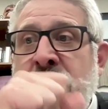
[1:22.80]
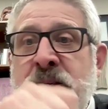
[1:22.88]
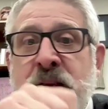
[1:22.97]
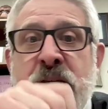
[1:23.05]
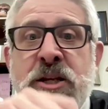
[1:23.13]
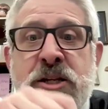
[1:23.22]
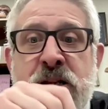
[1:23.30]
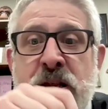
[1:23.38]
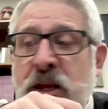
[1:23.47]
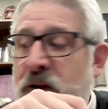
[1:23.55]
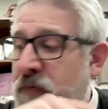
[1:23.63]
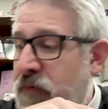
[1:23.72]
says
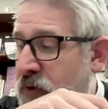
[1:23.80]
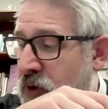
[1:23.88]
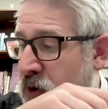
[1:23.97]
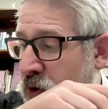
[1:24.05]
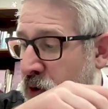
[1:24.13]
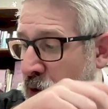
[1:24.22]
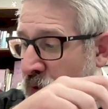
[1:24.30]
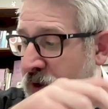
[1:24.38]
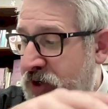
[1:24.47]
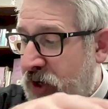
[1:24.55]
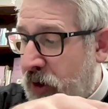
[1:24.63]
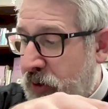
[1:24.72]
if you're the
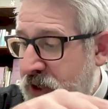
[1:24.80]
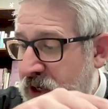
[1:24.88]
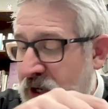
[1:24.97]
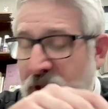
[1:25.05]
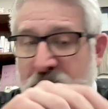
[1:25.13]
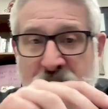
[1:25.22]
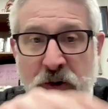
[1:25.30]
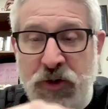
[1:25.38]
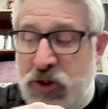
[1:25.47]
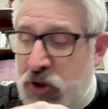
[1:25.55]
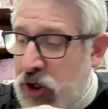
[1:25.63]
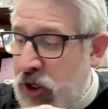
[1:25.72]
salt, salt
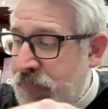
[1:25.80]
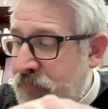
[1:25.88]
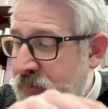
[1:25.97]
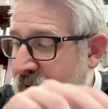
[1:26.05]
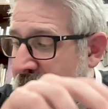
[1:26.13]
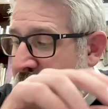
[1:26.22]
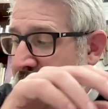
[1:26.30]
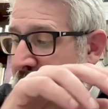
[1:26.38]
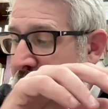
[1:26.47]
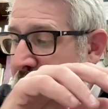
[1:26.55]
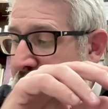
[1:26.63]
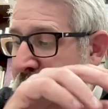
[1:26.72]
is good,
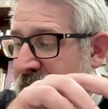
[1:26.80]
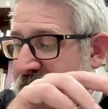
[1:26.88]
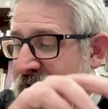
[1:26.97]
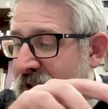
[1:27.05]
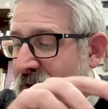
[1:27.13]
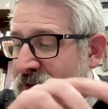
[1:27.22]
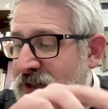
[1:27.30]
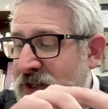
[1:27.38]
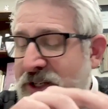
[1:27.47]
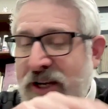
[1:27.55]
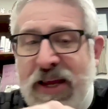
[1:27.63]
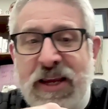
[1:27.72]
but if it's lost its
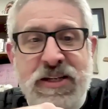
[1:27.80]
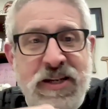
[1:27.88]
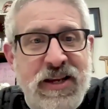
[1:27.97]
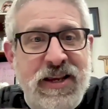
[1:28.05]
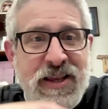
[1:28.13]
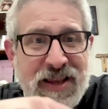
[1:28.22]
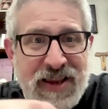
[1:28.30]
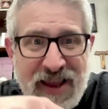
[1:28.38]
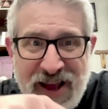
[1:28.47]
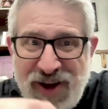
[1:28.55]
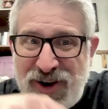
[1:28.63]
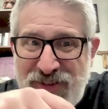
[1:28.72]
taste,
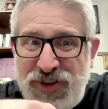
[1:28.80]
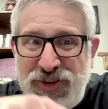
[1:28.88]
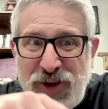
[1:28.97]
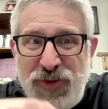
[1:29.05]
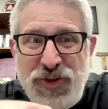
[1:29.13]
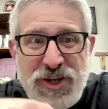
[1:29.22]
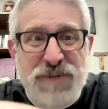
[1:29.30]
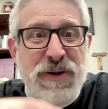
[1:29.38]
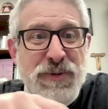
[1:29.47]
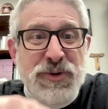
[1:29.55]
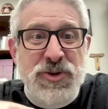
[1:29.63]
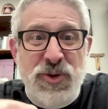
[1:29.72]
how can the saltiness be
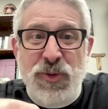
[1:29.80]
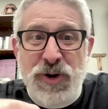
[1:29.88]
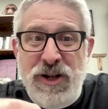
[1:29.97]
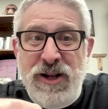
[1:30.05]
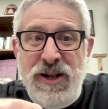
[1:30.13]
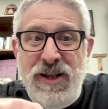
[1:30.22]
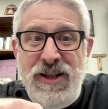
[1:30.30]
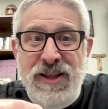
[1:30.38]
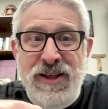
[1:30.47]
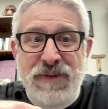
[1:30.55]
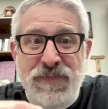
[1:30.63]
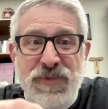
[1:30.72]
restored?
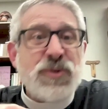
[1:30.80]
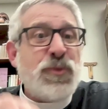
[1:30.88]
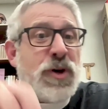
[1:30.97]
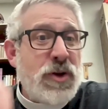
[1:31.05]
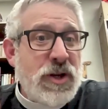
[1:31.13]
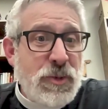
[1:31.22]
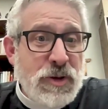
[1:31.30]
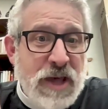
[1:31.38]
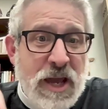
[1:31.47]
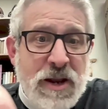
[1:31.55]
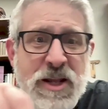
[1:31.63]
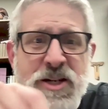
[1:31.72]
What do you do with
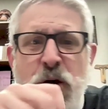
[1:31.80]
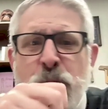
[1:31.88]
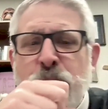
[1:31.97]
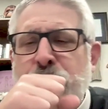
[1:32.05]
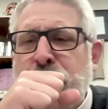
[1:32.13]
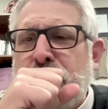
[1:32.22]
that? And so